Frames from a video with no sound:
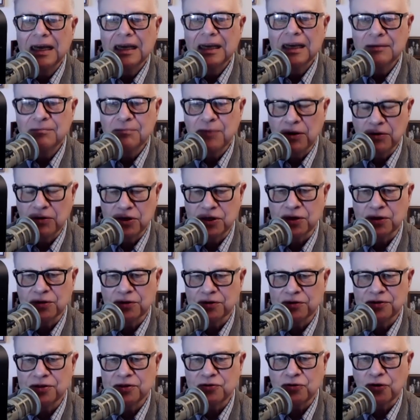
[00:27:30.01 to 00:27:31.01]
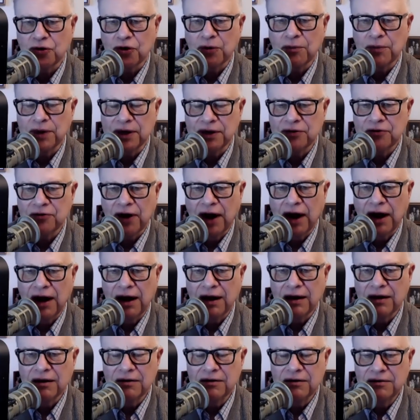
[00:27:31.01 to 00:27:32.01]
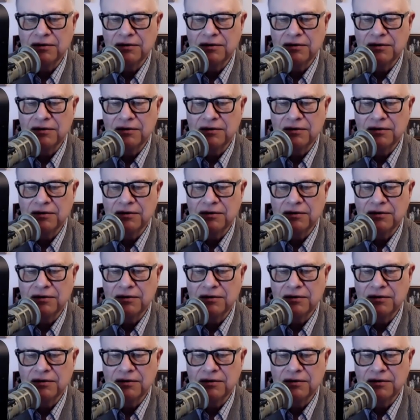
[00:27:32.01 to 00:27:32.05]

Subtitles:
emotional storm and drang."